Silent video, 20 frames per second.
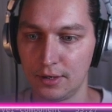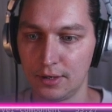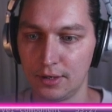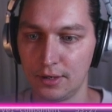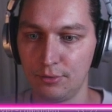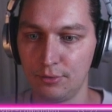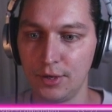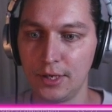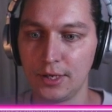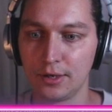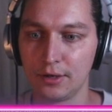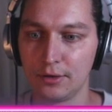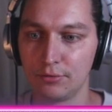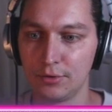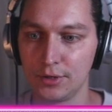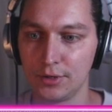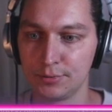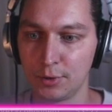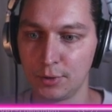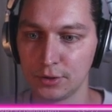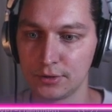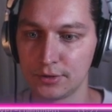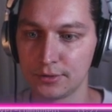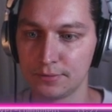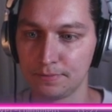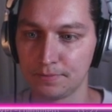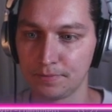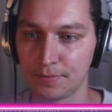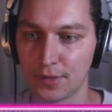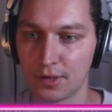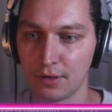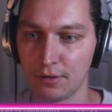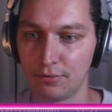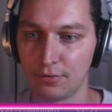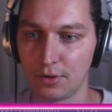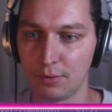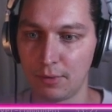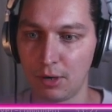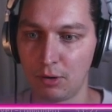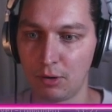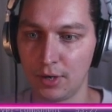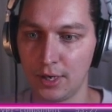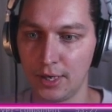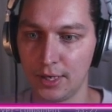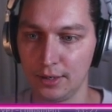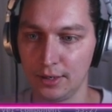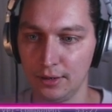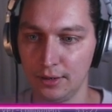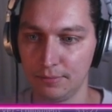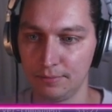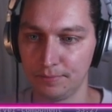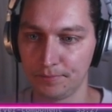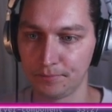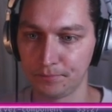ring response from our handler.